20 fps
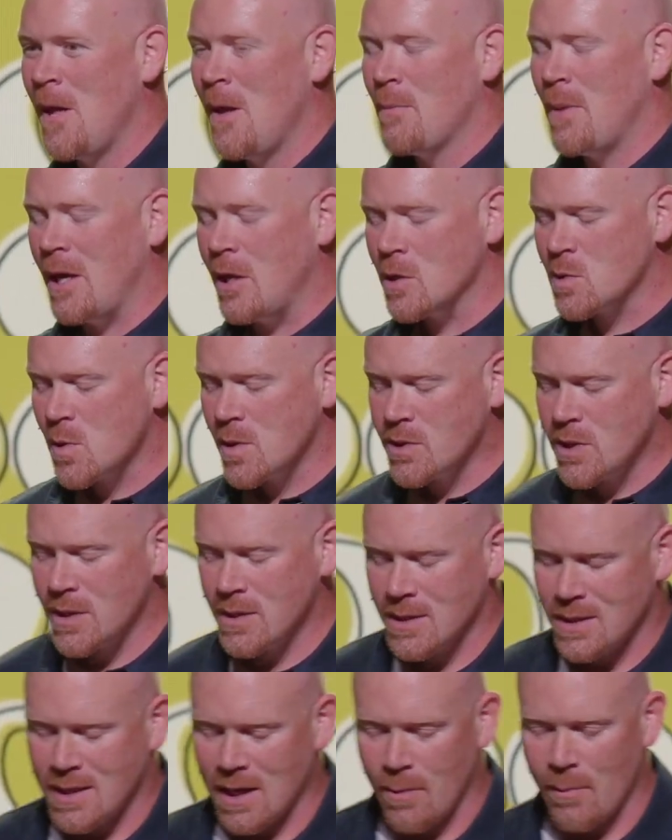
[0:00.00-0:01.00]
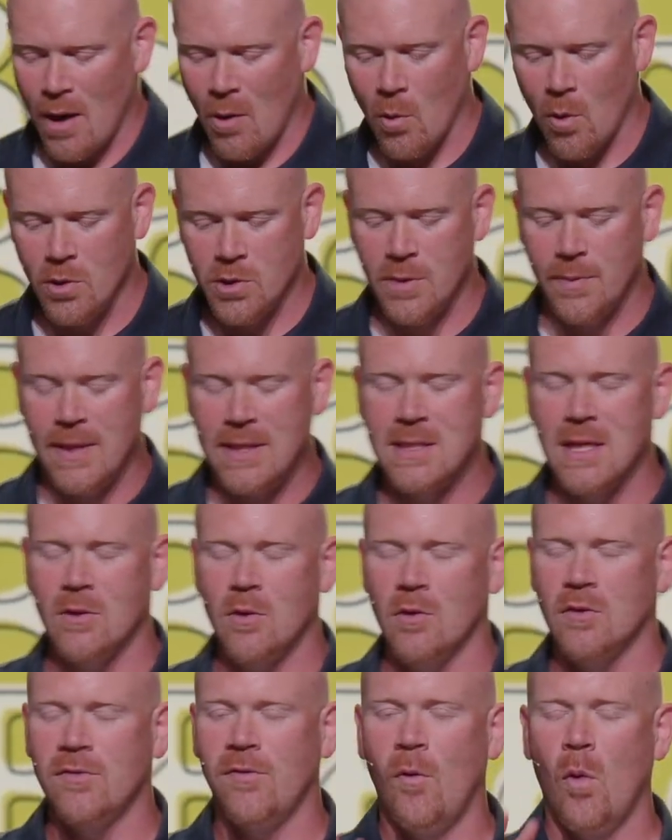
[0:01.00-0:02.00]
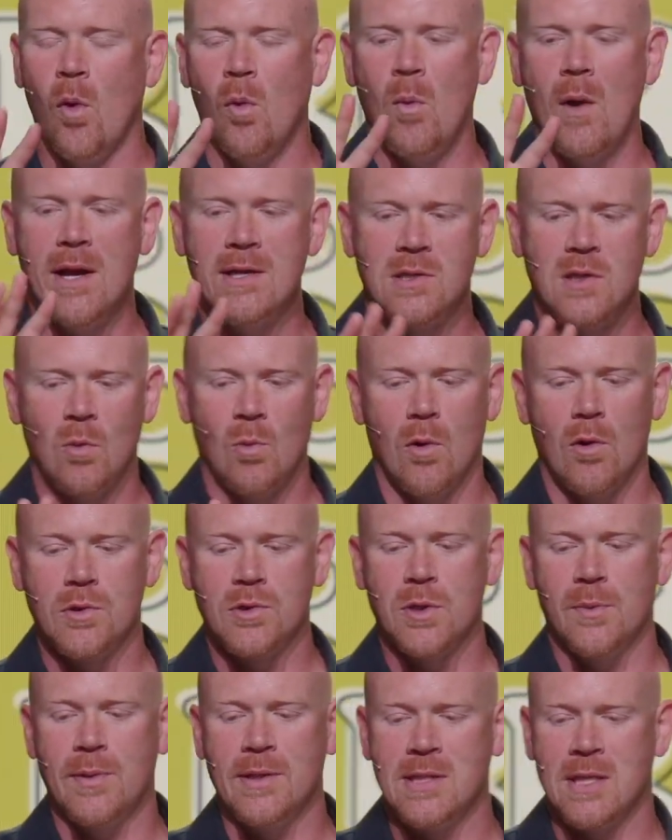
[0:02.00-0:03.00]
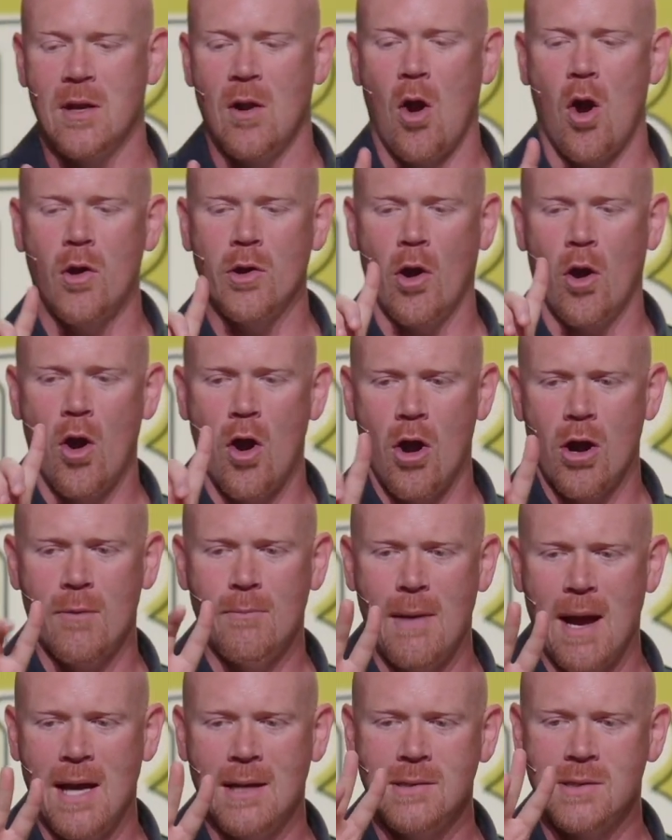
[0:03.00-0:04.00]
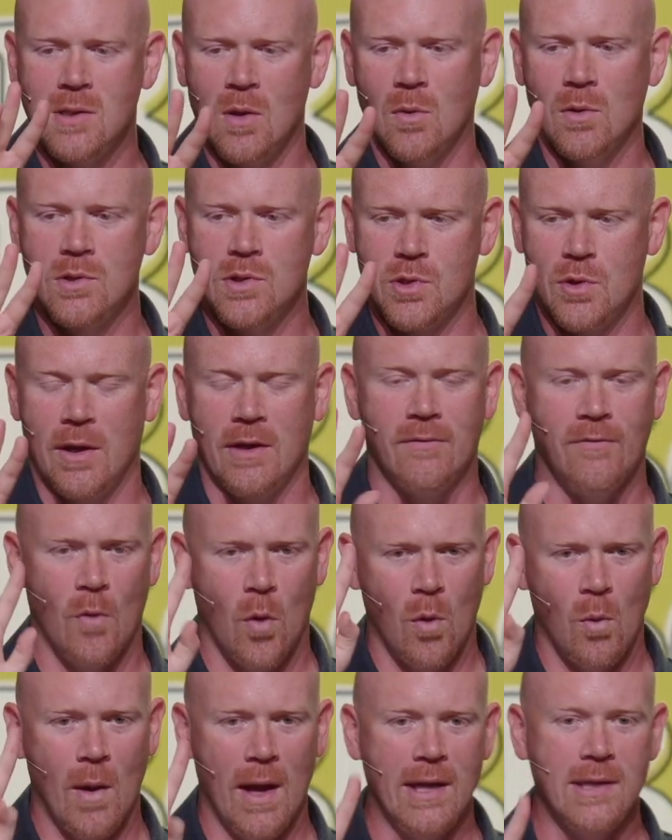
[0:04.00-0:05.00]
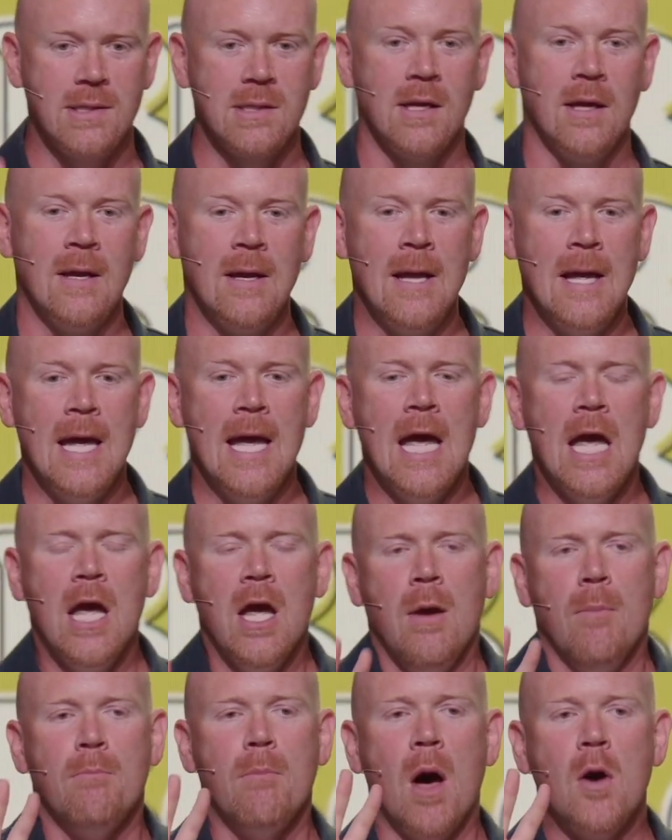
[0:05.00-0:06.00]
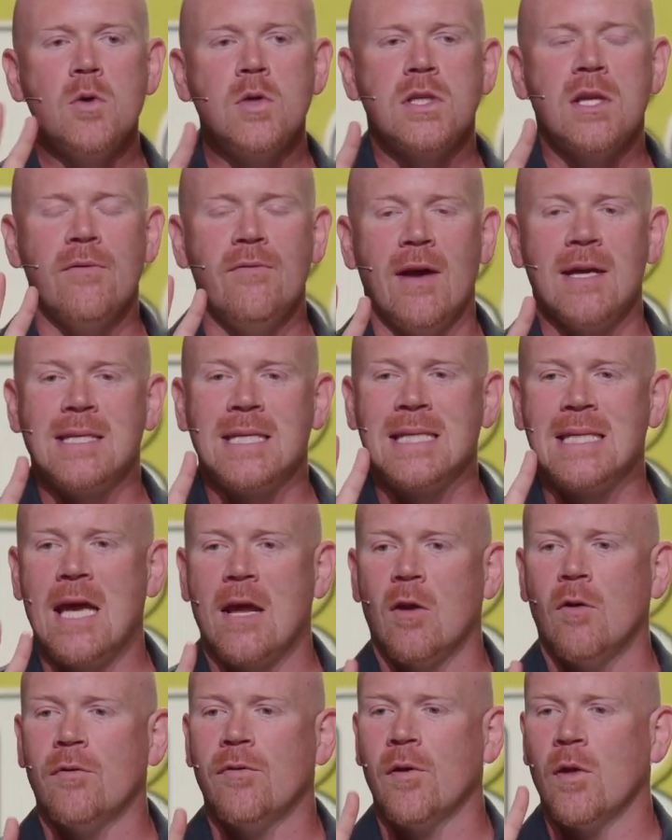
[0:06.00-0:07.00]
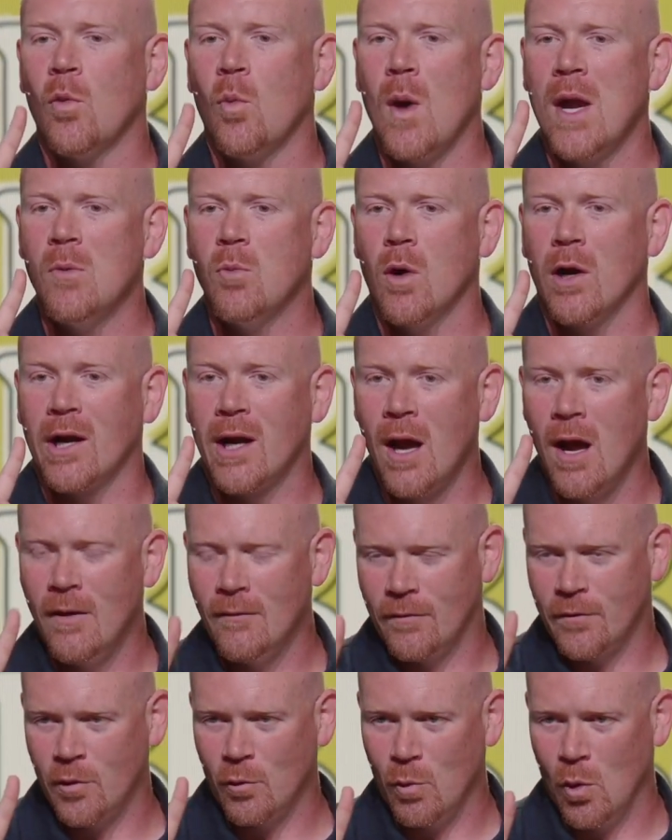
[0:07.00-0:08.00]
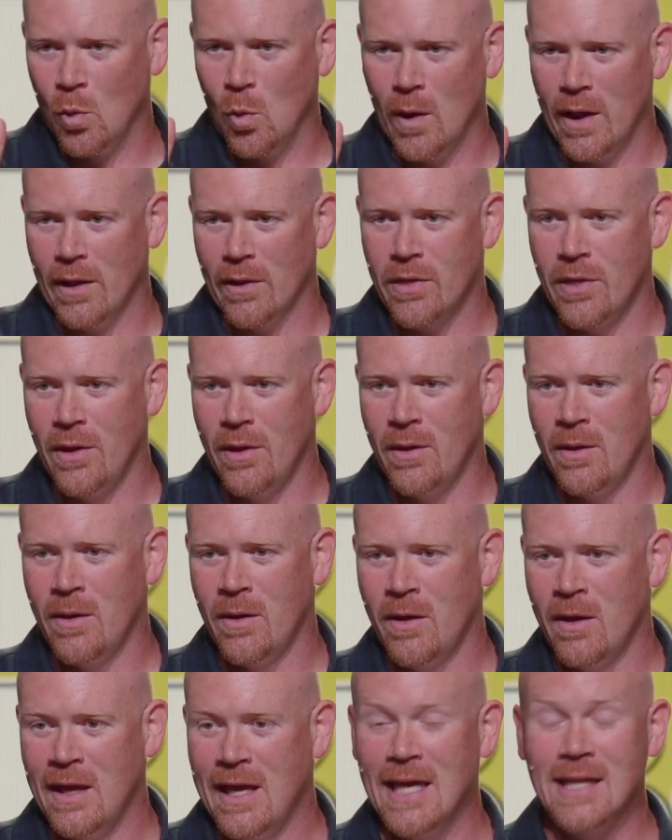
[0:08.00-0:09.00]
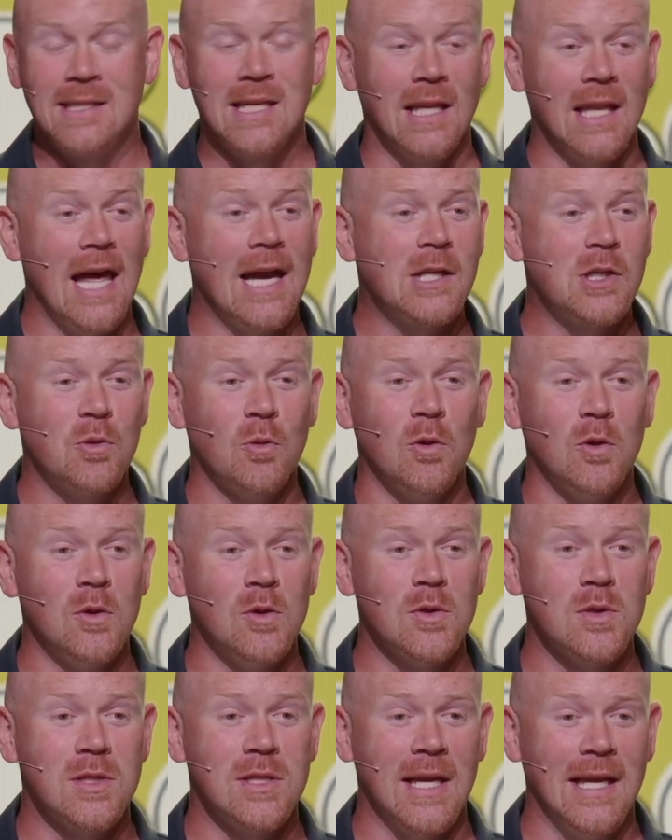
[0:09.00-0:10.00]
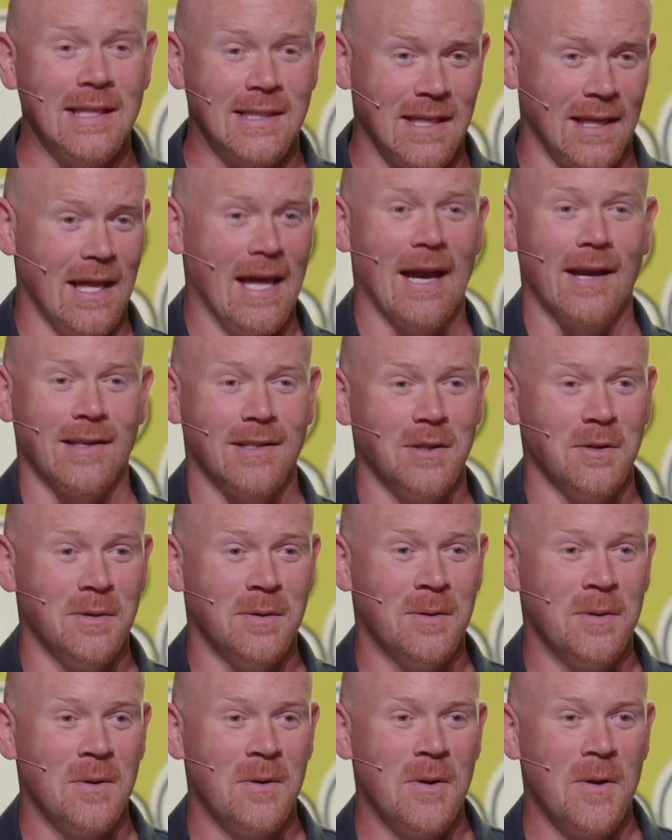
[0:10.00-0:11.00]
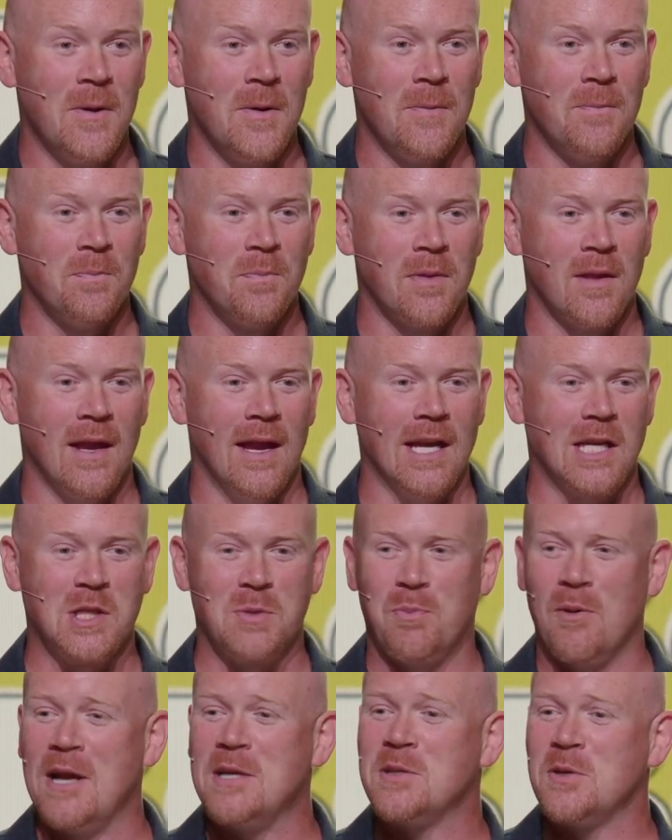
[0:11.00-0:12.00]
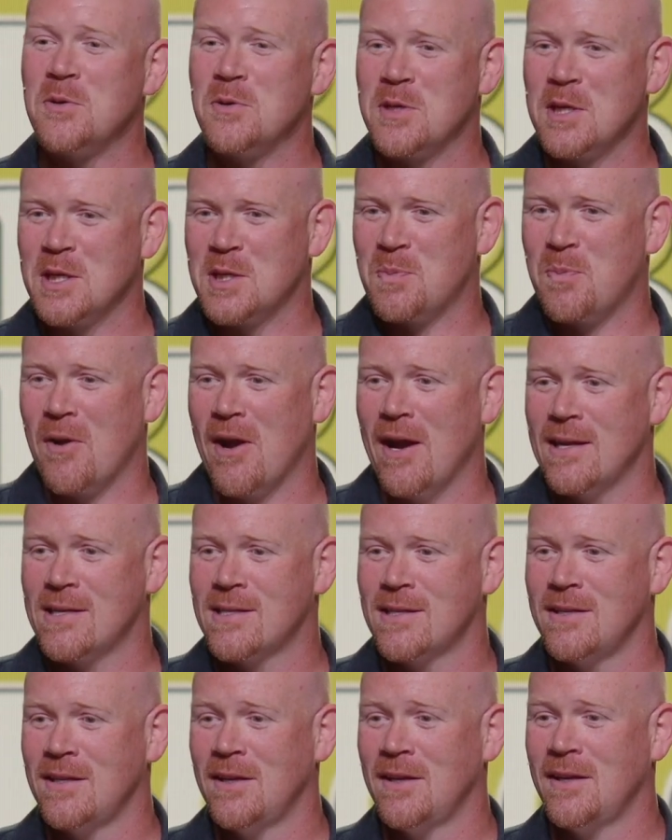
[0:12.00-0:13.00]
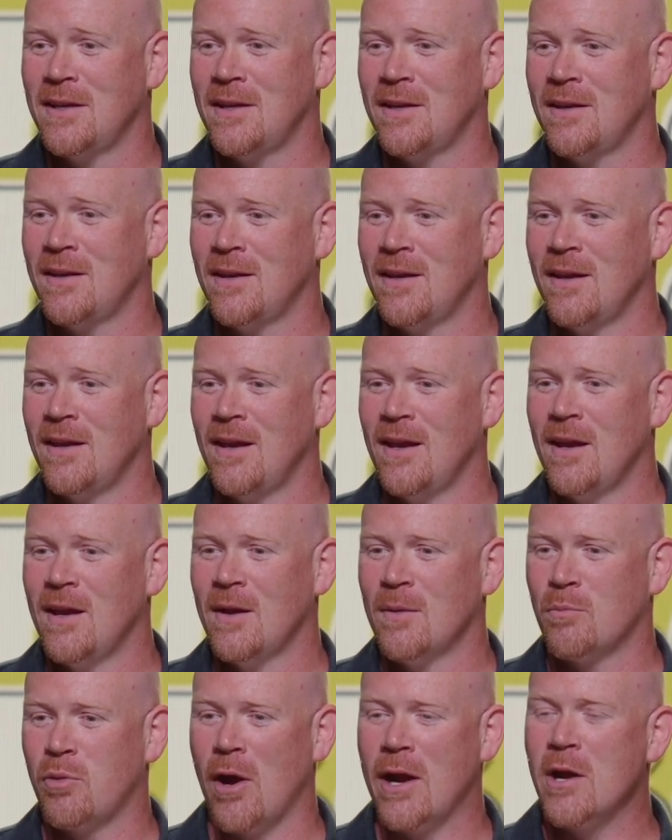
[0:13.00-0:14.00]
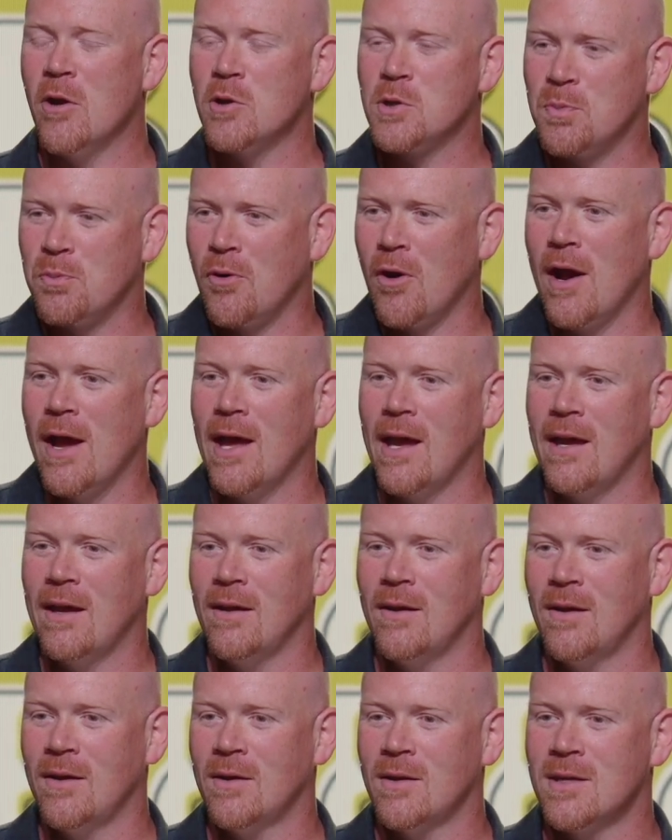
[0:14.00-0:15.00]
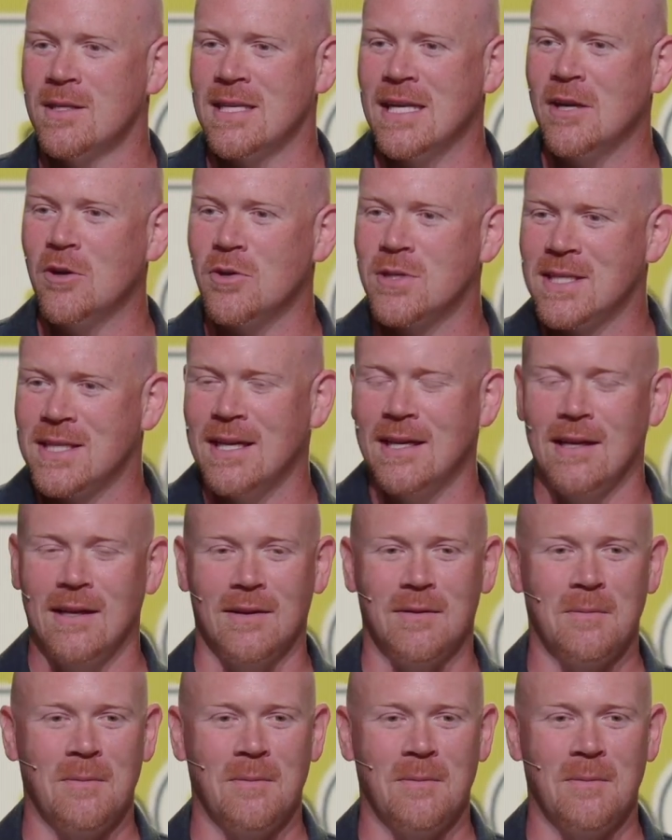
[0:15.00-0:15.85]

But here's what Jesus said about worship. He said there's four ways to worship. He said all your heart, mind, soul, and strength, four ways. Most of us settle for the way we're comfortable with. Intellectuals, intellect. Expressors, express. Prayers, pray. Singers, sing.